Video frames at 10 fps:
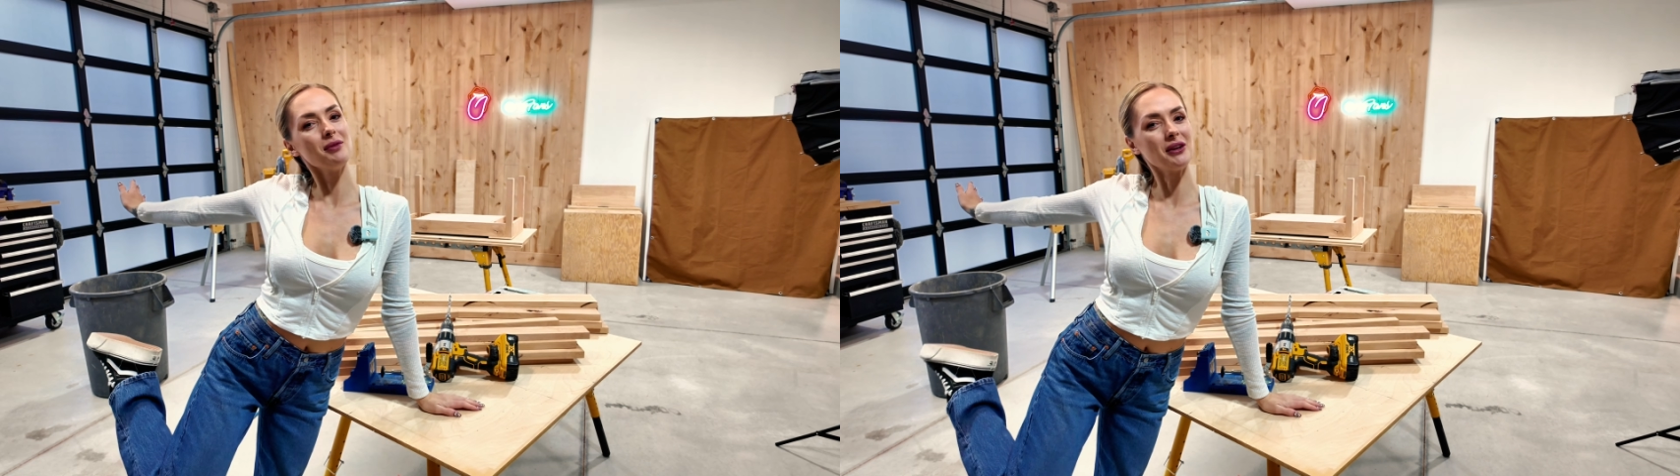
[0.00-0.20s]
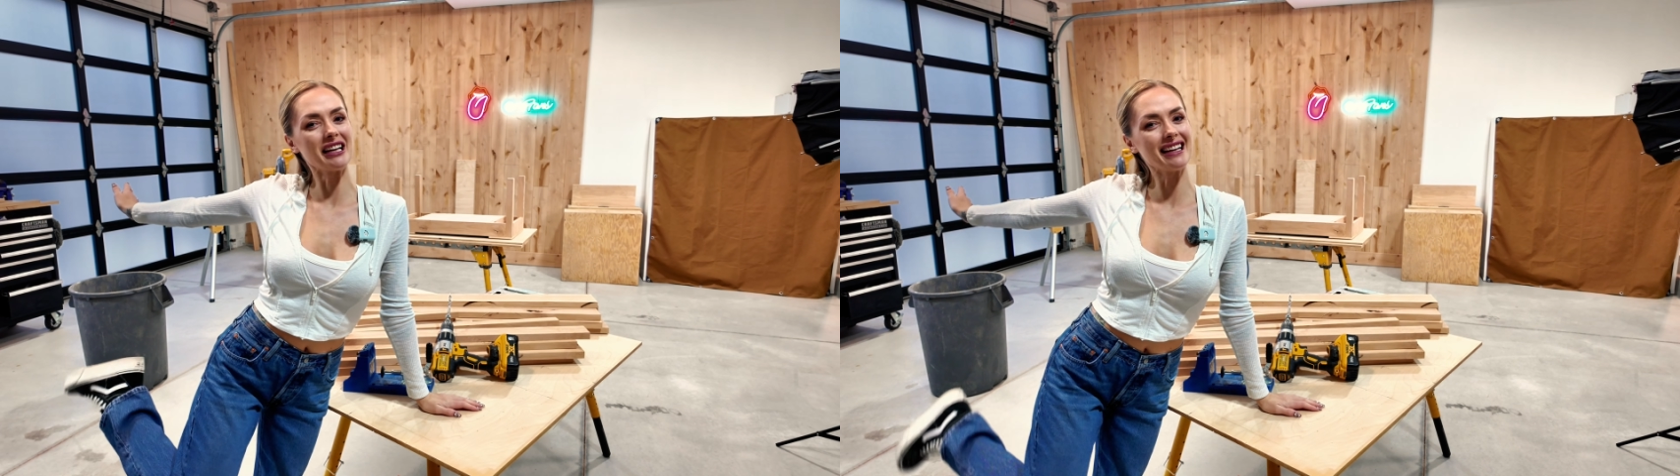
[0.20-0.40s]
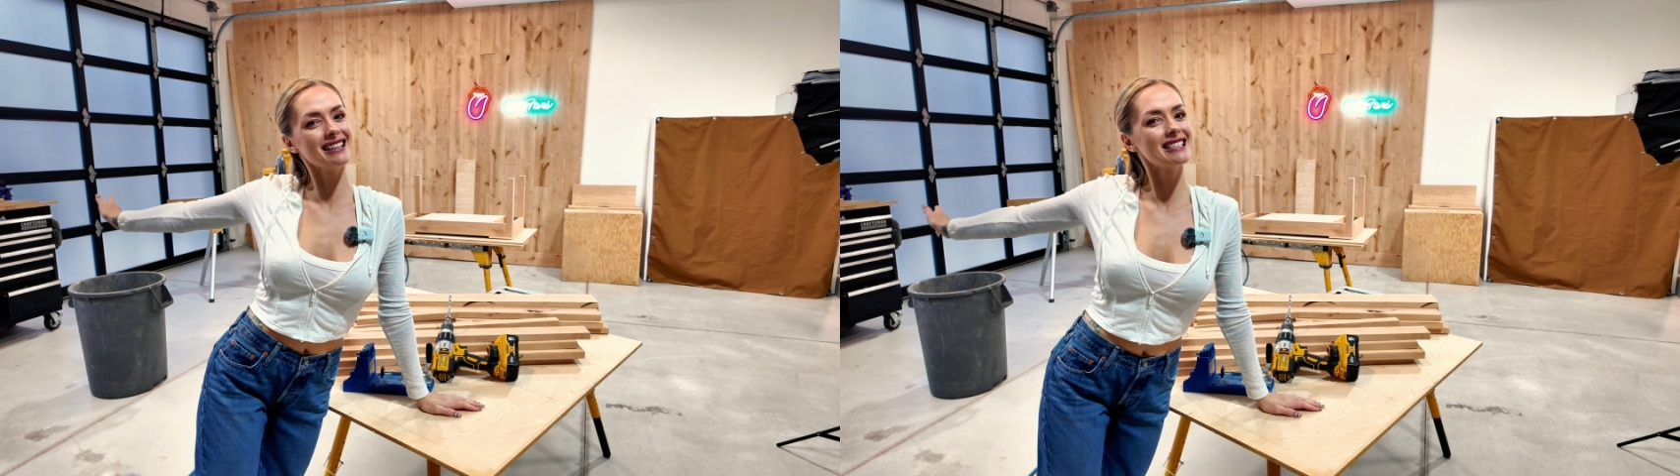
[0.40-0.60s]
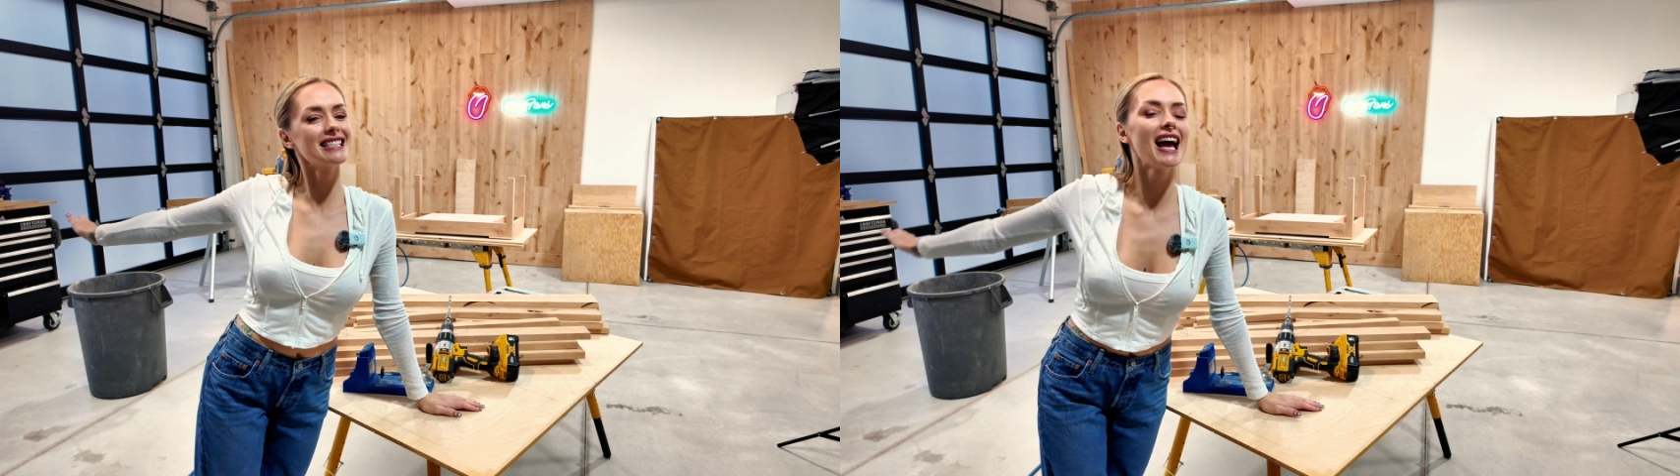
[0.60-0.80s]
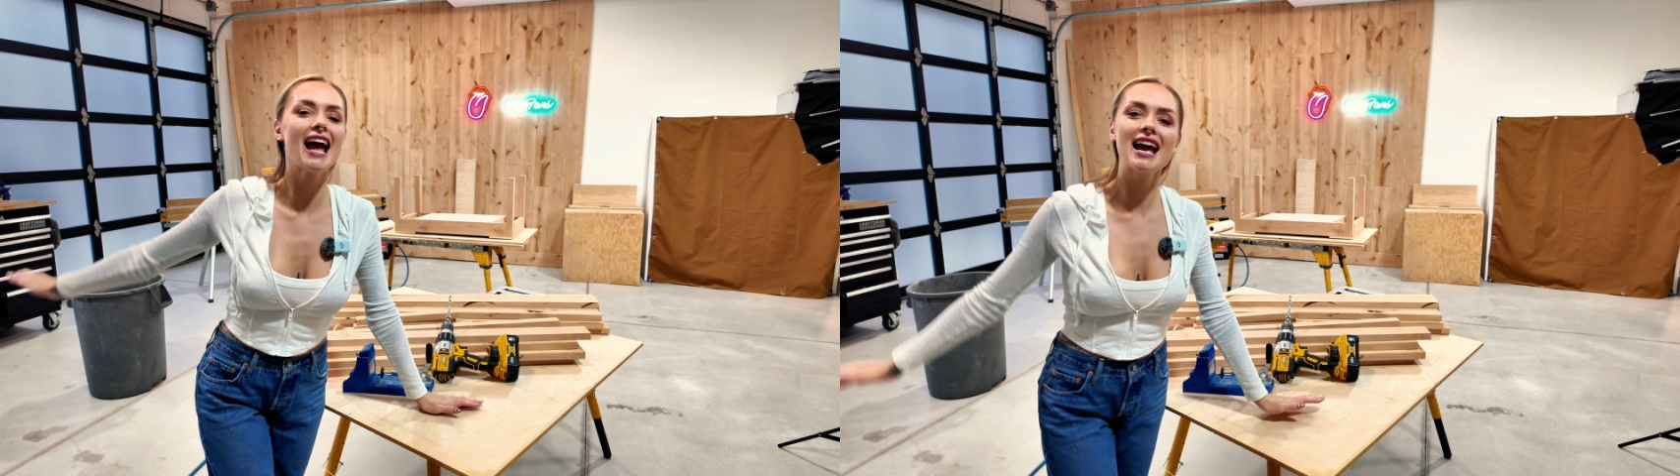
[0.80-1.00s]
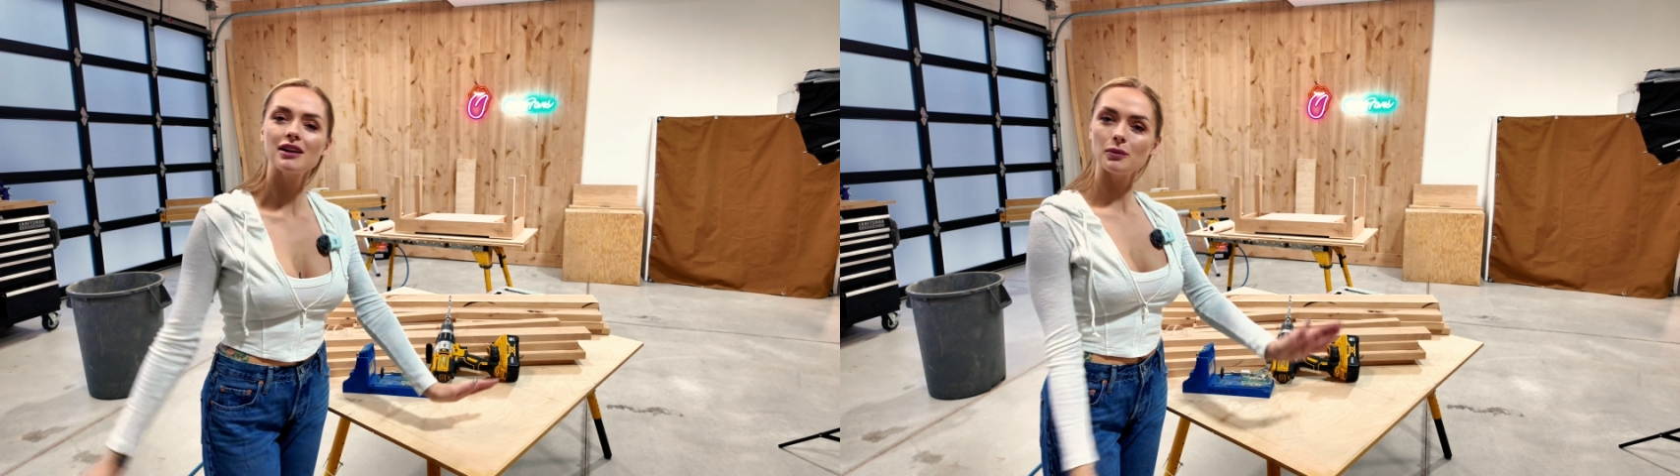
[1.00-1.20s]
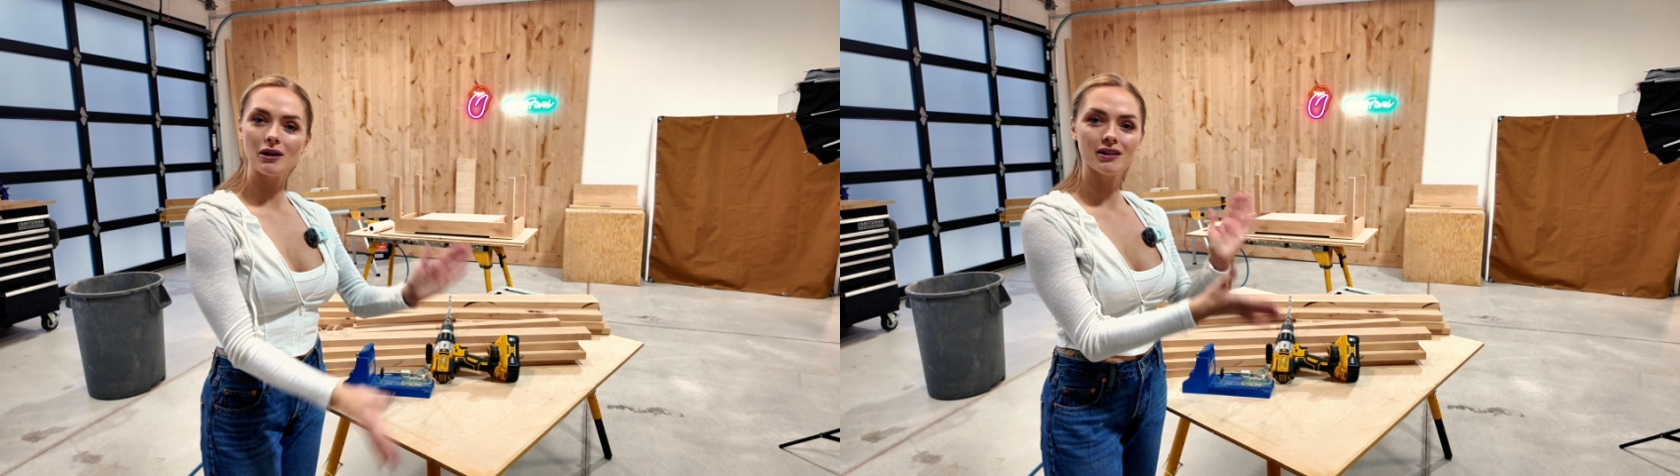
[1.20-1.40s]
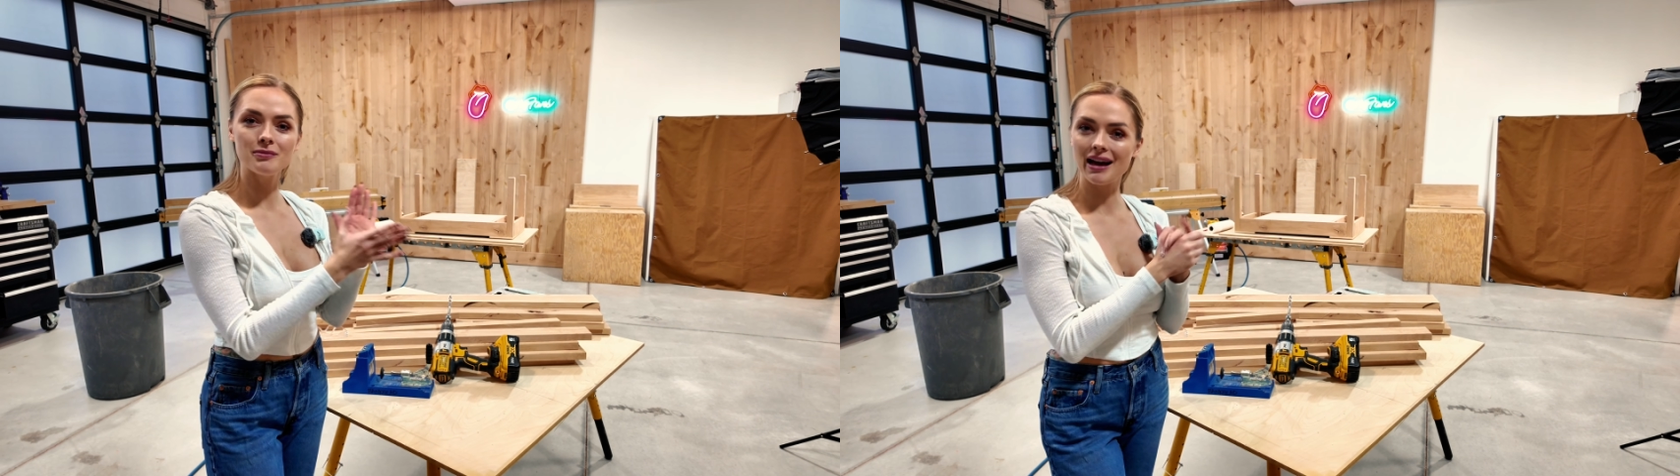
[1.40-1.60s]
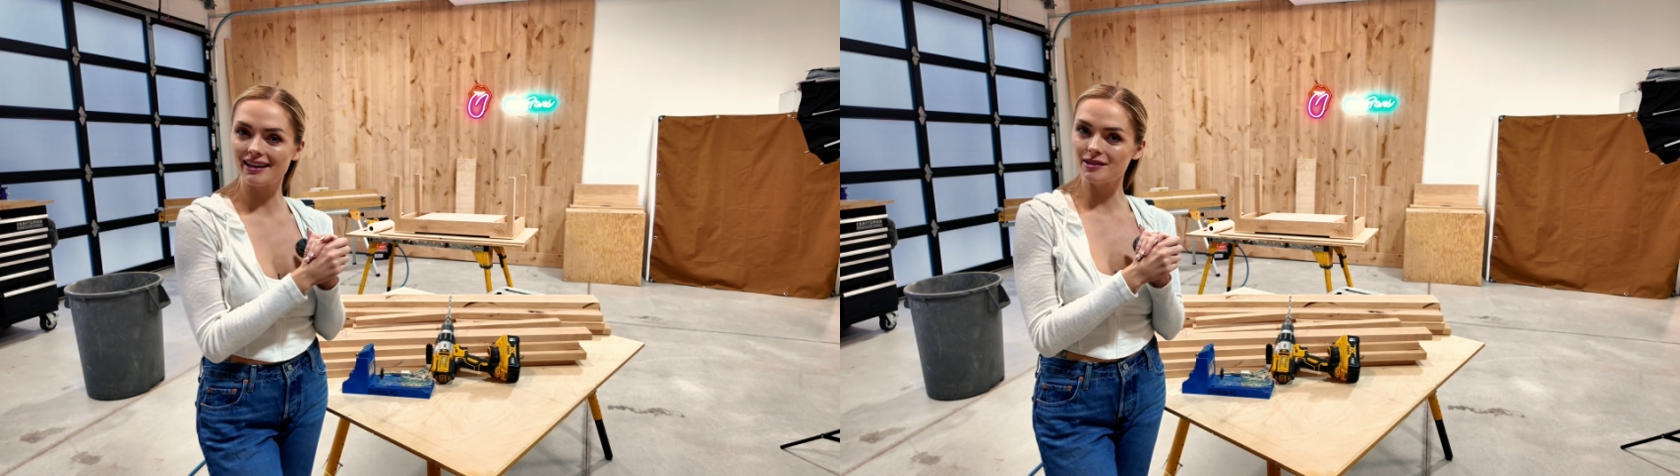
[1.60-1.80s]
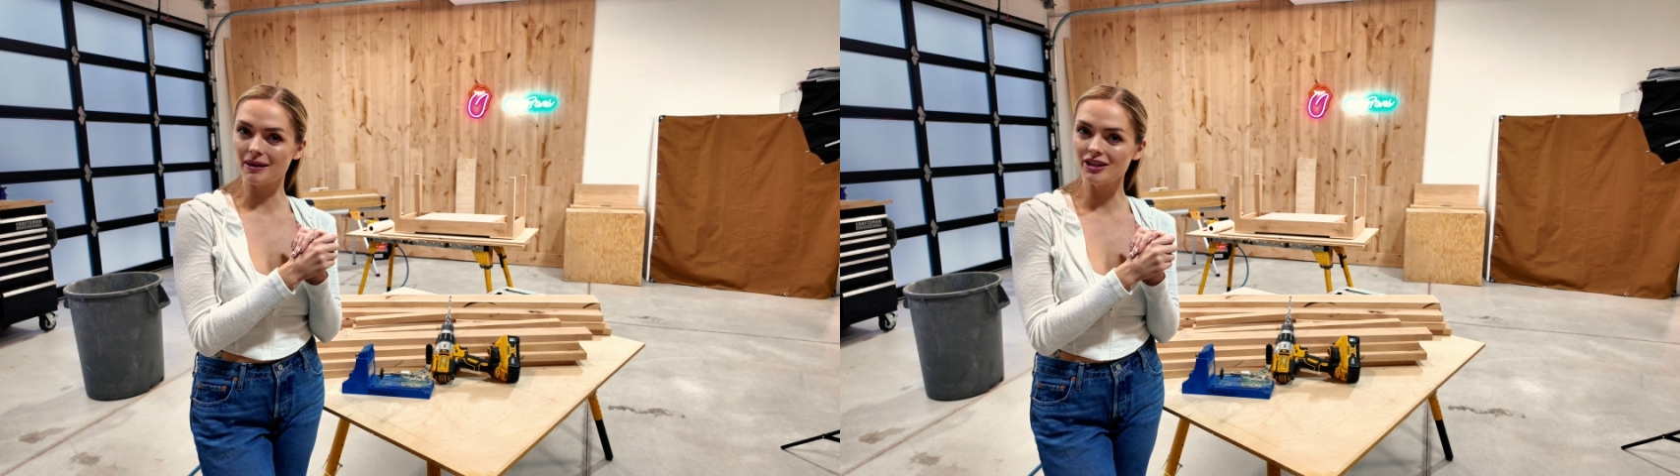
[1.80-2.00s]
foodies, and welcome
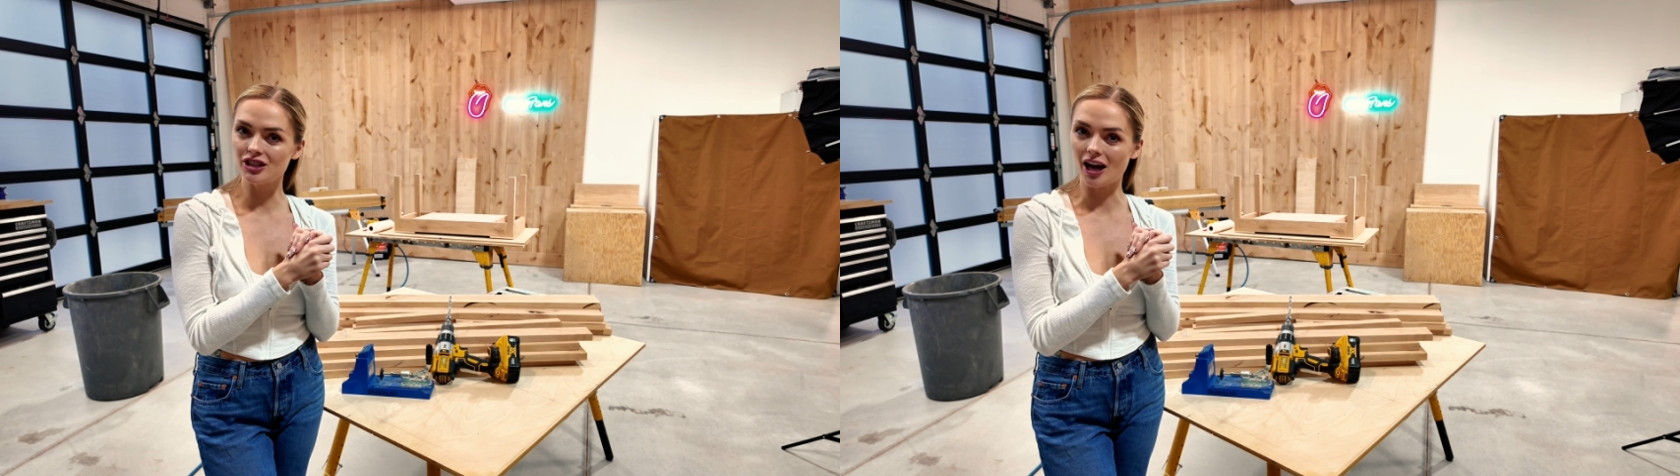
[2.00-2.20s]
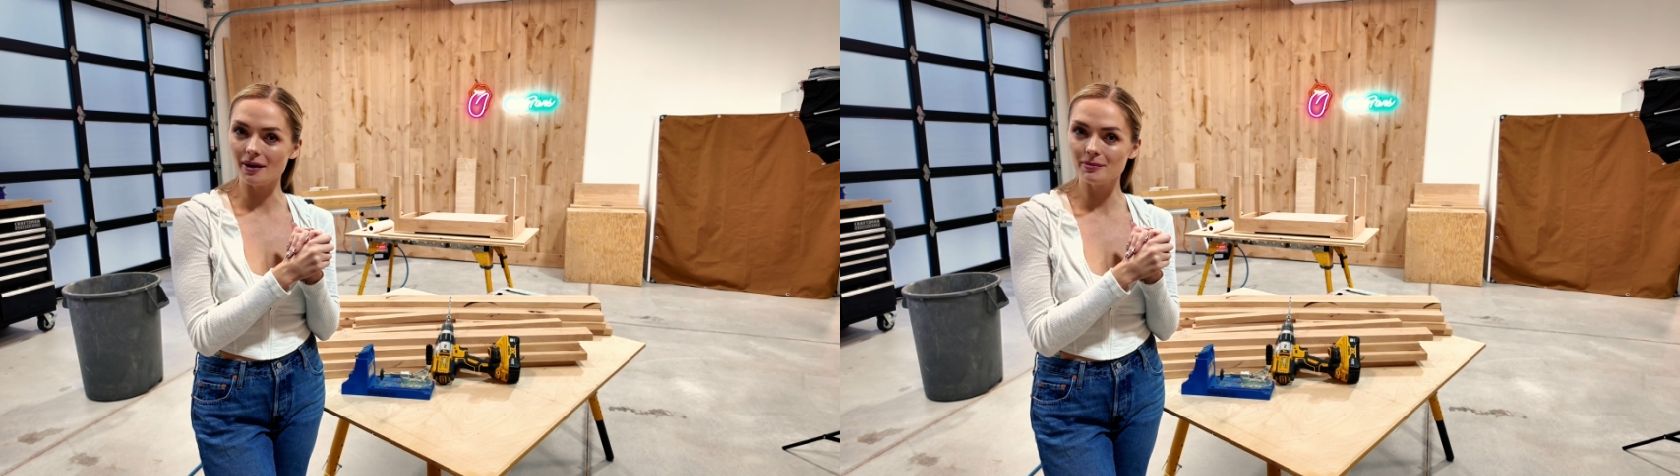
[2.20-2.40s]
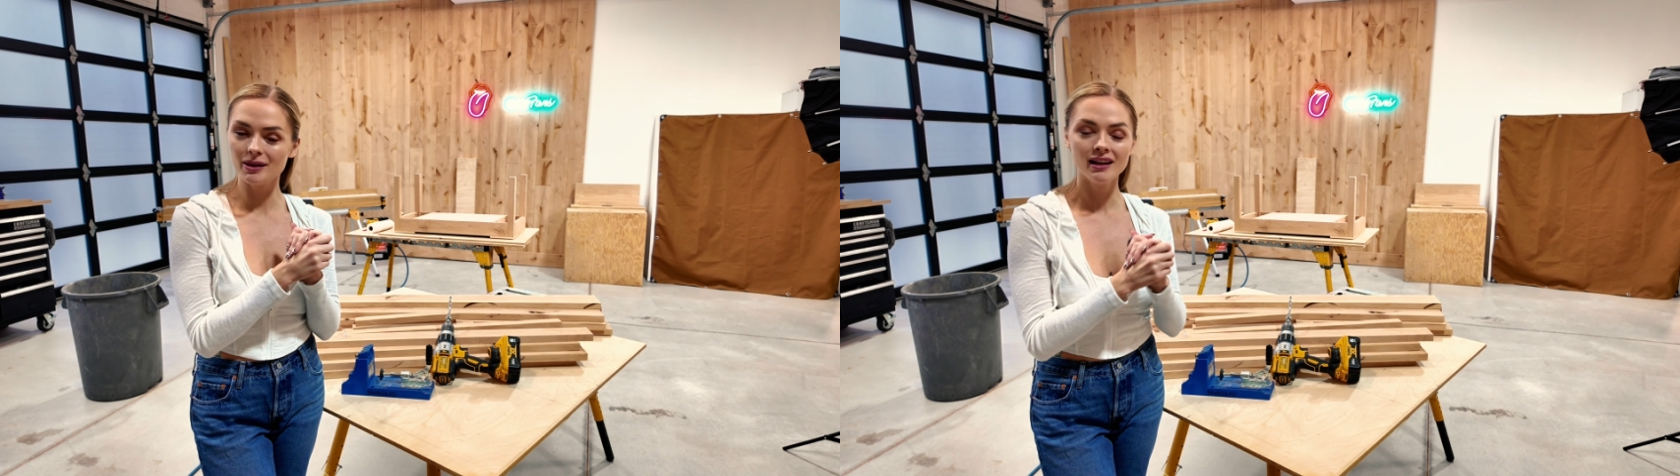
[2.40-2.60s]
back to my shop.